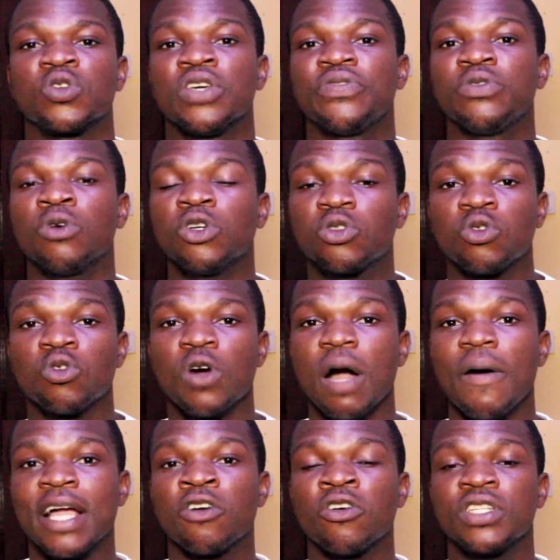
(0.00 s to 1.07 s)
if you want to know how
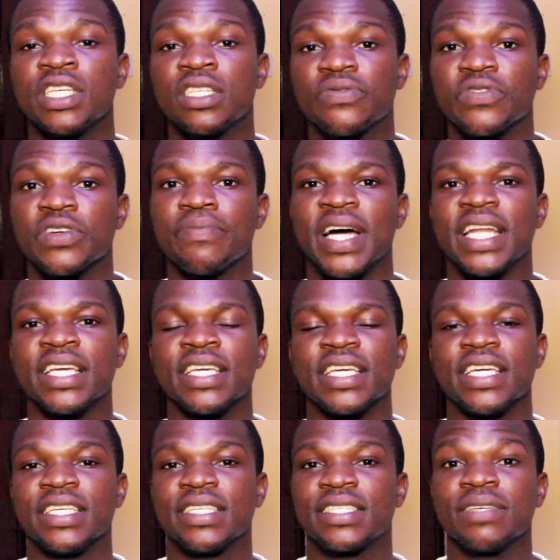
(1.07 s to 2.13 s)
I got this free money,
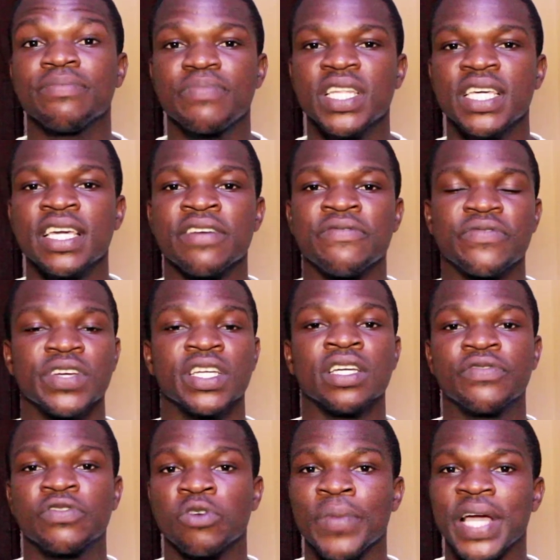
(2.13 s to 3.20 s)
it's simply a free
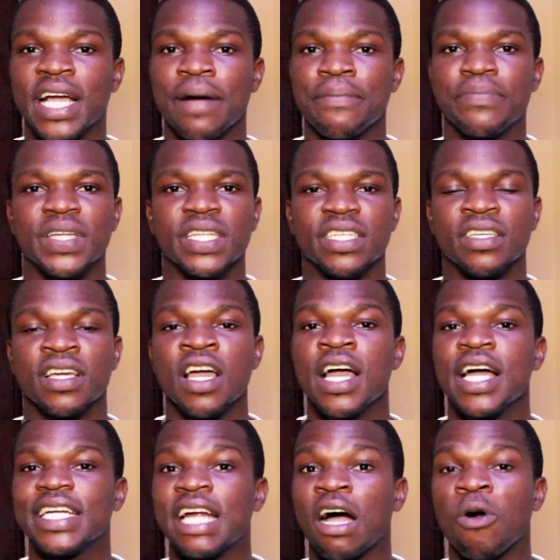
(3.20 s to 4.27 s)
gift from a company.
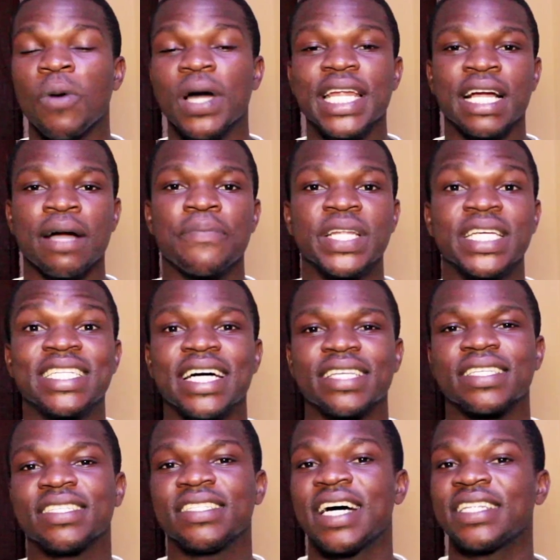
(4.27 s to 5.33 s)
Now, what the company does
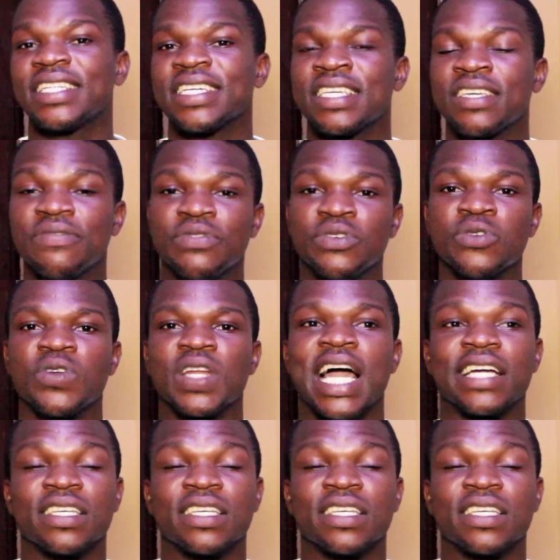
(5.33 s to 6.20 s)
is that they give you like